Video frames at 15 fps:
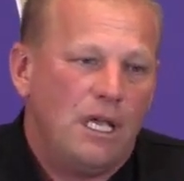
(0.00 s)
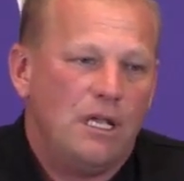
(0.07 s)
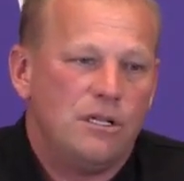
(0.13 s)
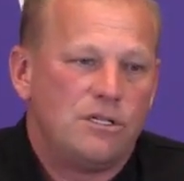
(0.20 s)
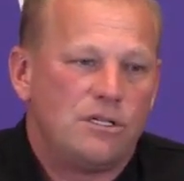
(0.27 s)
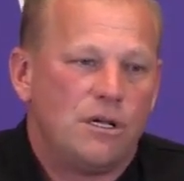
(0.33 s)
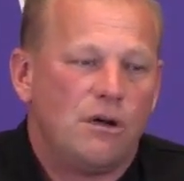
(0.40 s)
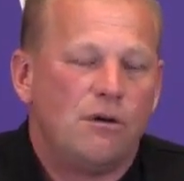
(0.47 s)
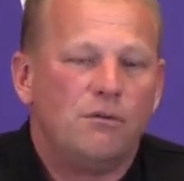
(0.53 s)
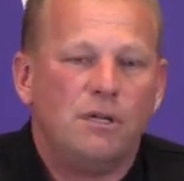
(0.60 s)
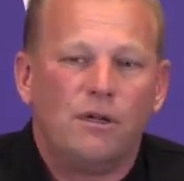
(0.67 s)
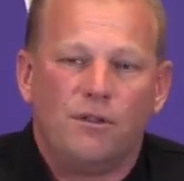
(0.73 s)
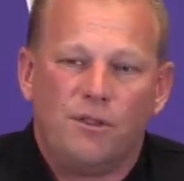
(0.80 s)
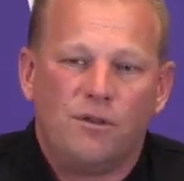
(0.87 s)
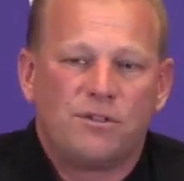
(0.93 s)
And so,
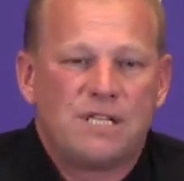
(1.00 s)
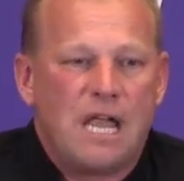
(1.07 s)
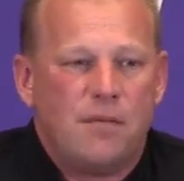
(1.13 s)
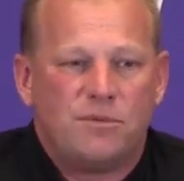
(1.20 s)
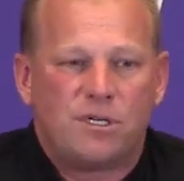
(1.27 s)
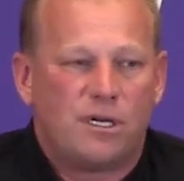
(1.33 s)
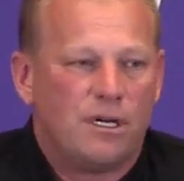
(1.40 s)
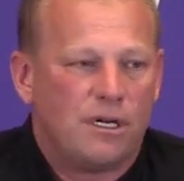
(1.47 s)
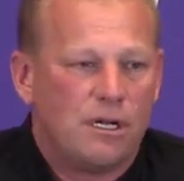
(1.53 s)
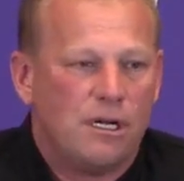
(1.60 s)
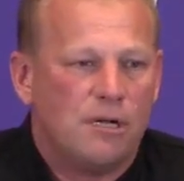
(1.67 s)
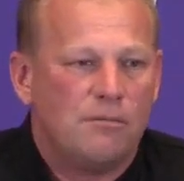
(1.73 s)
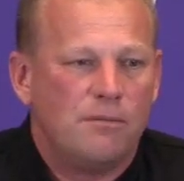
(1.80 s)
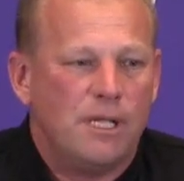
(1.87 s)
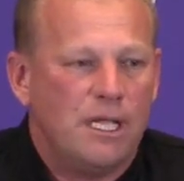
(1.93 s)
you know, those times are going to
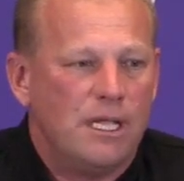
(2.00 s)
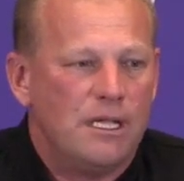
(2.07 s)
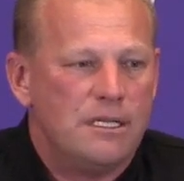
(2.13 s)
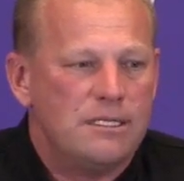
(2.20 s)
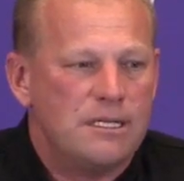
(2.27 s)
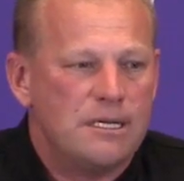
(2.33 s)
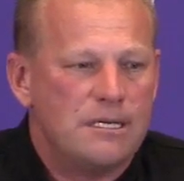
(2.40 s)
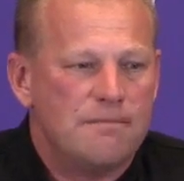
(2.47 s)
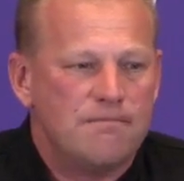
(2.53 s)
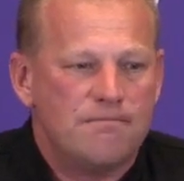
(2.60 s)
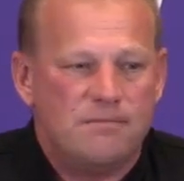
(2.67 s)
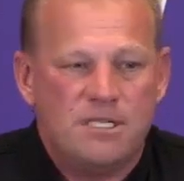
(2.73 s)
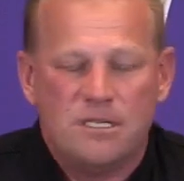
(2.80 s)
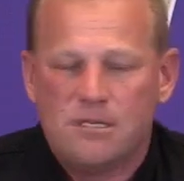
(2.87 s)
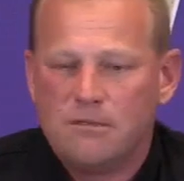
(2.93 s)
come, and
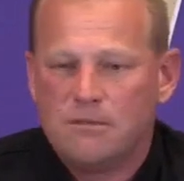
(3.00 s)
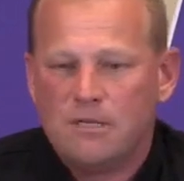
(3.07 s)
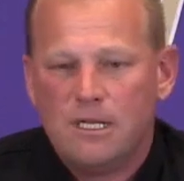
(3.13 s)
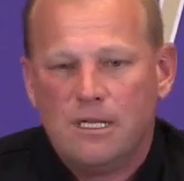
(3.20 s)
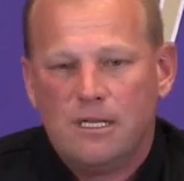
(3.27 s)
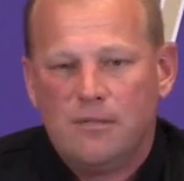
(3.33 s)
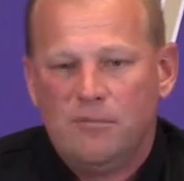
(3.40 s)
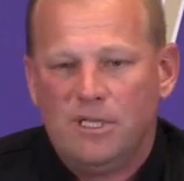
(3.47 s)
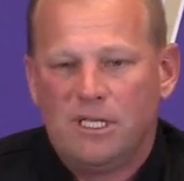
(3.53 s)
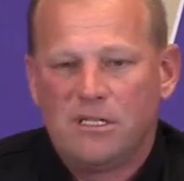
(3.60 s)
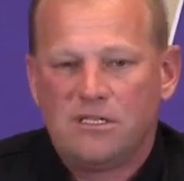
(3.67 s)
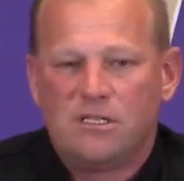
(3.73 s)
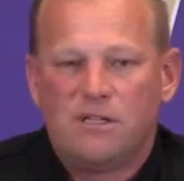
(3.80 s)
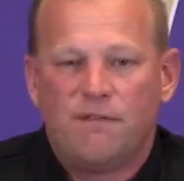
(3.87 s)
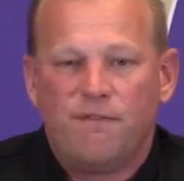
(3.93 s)
you know,
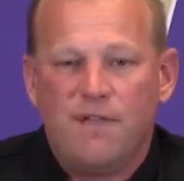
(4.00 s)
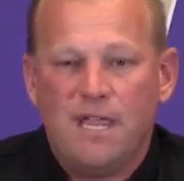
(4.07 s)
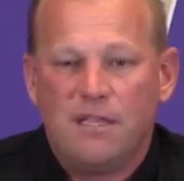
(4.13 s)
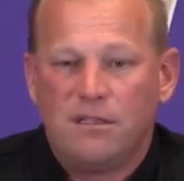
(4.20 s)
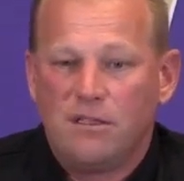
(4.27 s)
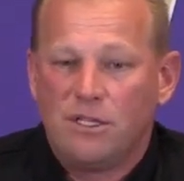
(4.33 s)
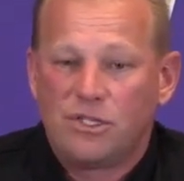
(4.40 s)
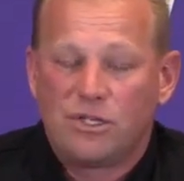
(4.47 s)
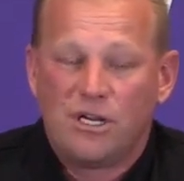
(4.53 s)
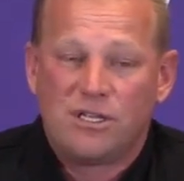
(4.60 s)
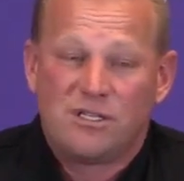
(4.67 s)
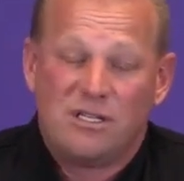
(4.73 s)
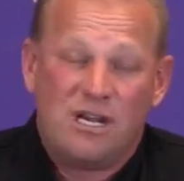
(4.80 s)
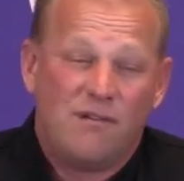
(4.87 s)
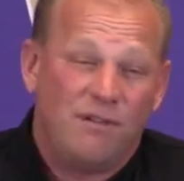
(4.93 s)
because of the faith and the
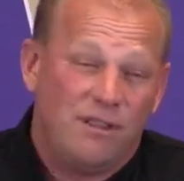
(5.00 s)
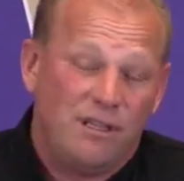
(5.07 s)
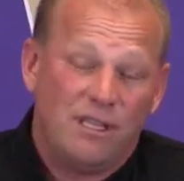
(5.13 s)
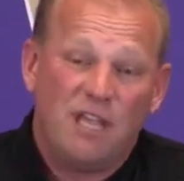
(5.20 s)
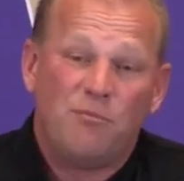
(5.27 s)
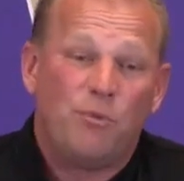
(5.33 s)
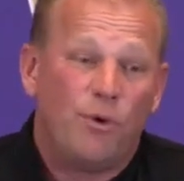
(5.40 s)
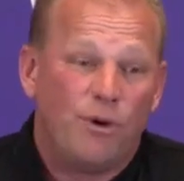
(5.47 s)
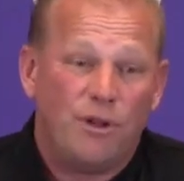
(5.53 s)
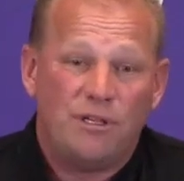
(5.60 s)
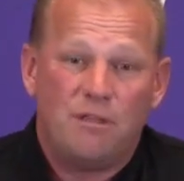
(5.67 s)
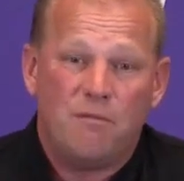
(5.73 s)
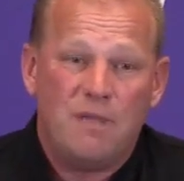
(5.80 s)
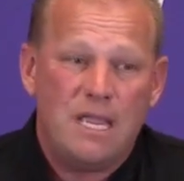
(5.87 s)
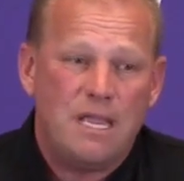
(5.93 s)
trust and everything they've poured
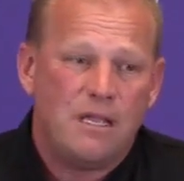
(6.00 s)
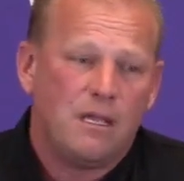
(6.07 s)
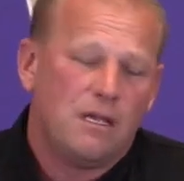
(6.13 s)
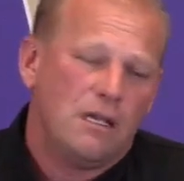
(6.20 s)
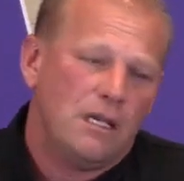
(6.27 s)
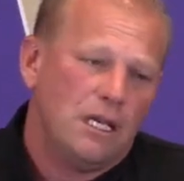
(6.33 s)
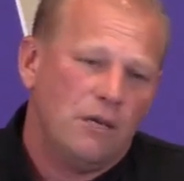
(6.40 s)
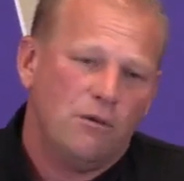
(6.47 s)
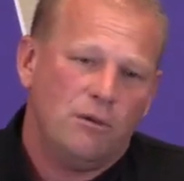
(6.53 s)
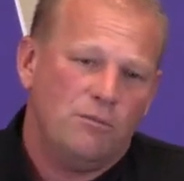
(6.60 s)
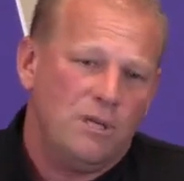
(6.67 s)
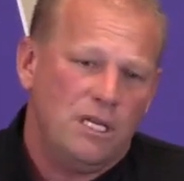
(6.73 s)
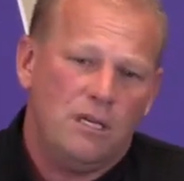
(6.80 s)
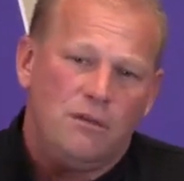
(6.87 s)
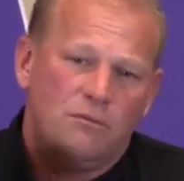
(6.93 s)
into me, it
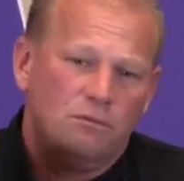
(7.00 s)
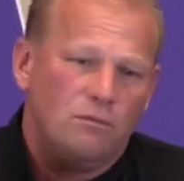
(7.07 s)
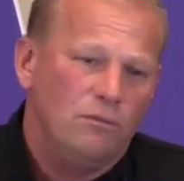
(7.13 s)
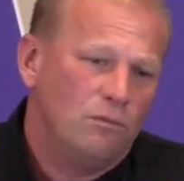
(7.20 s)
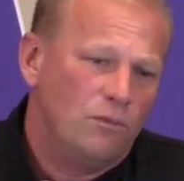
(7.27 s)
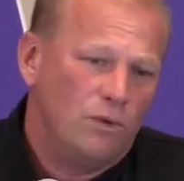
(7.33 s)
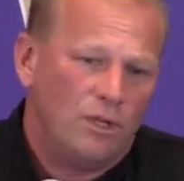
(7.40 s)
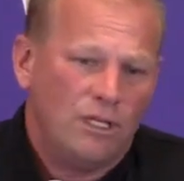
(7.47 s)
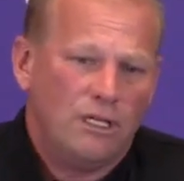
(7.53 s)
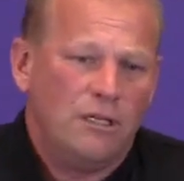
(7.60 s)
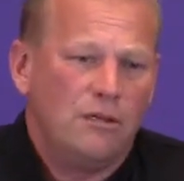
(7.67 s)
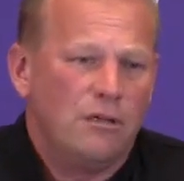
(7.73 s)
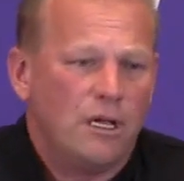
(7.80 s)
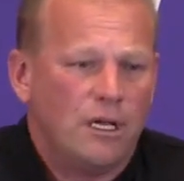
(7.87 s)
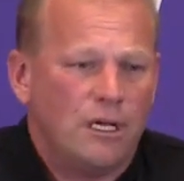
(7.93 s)
would be really,